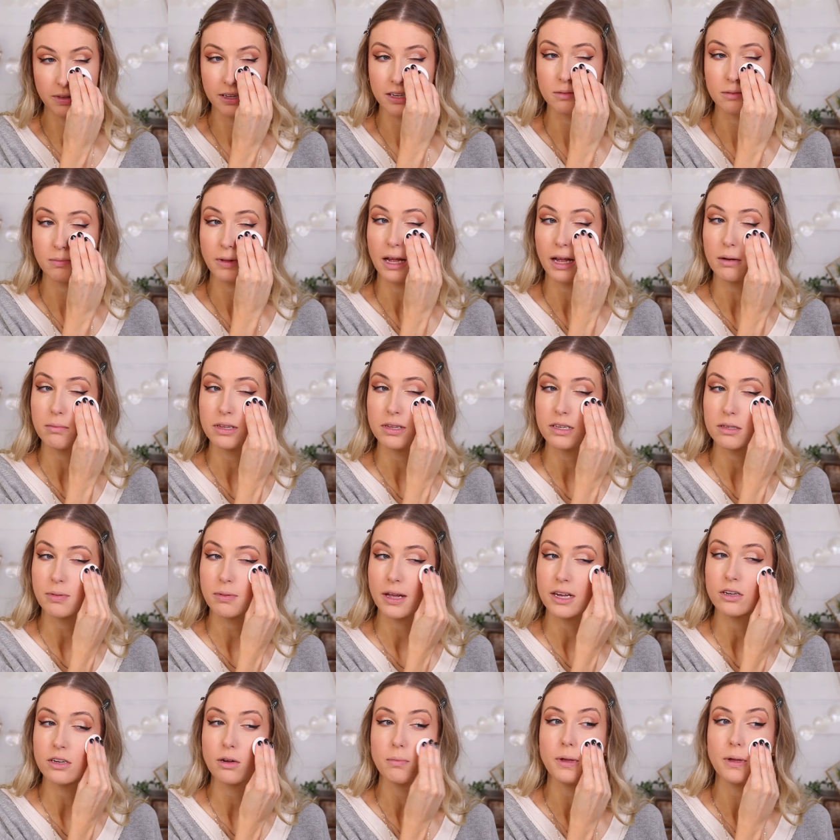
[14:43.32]
Please blend, please
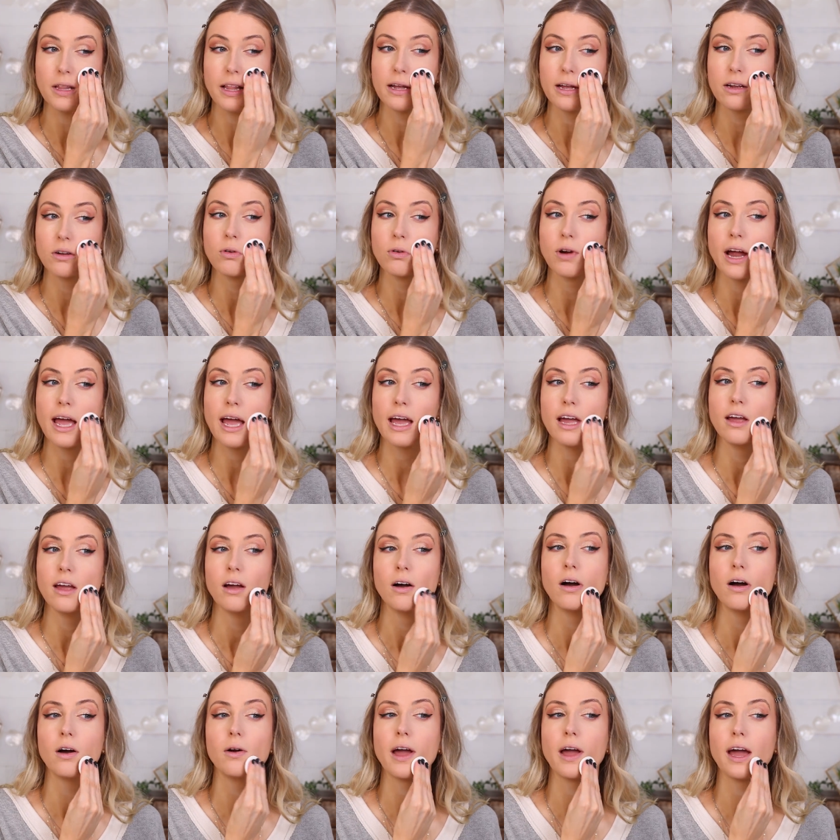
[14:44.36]
blend. Don't be like gray.
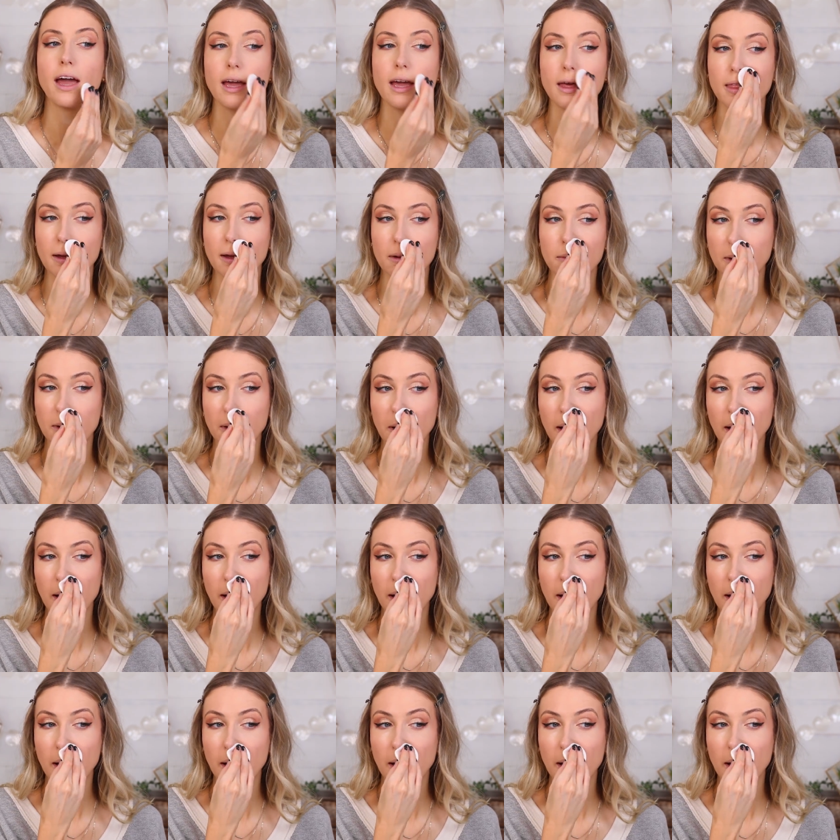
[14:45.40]
Okay, that'd be